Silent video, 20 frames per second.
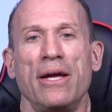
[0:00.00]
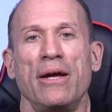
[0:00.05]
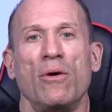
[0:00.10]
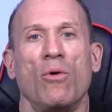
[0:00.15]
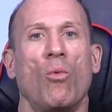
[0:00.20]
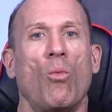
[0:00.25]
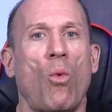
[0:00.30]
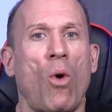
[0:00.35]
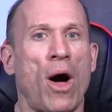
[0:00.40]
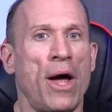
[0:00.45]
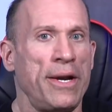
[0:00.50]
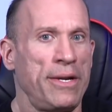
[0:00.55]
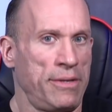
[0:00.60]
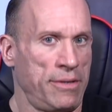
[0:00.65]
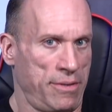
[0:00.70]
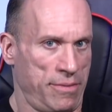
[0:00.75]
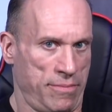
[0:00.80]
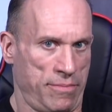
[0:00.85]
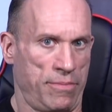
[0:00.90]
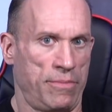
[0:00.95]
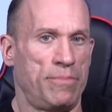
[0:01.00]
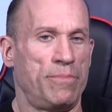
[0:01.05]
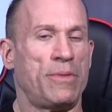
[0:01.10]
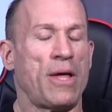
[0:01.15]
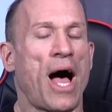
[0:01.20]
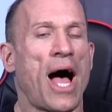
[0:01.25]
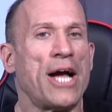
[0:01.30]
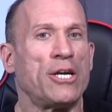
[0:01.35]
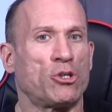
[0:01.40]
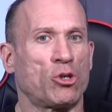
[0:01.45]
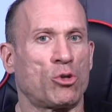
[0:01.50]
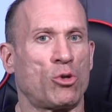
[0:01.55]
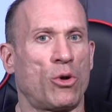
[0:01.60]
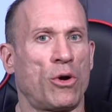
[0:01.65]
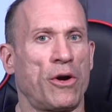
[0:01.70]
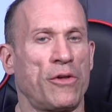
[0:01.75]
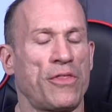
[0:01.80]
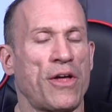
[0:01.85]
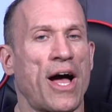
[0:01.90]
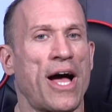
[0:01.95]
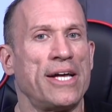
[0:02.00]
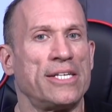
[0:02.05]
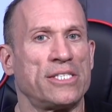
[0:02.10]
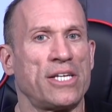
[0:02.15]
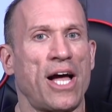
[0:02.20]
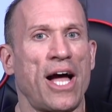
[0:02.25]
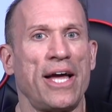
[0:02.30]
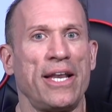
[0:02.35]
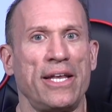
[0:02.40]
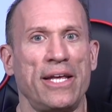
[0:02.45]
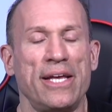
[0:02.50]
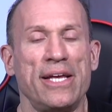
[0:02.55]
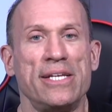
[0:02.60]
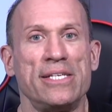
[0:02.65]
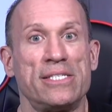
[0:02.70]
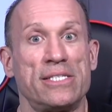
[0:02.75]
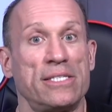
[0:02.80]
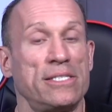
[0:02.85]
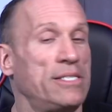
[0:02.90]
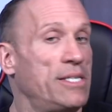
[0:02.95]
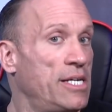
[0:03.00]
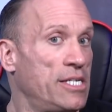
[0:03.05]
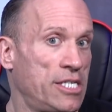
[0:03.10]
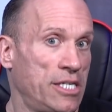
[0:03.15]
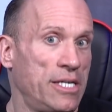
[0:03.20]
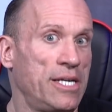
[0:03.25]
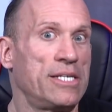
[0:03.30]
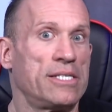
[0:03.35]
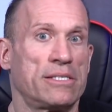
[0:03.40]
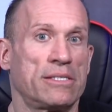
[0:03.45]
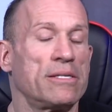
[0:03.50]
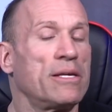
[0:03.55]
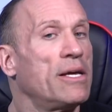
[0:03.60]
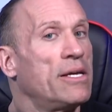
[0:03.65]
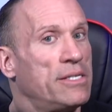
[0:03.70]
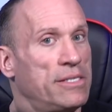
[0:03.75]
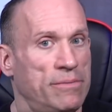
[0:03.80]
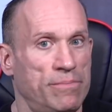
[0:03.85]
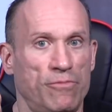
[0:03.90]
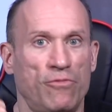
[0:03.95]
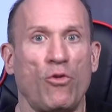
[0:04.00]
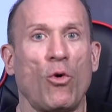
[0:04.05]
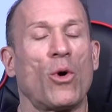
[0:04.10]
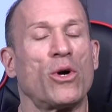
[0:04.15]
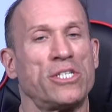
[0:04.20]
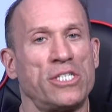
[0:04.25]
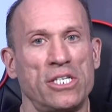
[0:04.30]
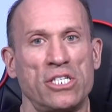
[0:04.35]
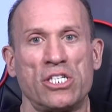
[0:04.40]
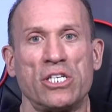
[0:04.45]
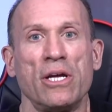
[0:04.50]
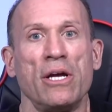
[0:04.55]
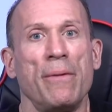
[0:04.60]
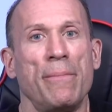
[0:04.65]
One, the hydrochlorothiazide forces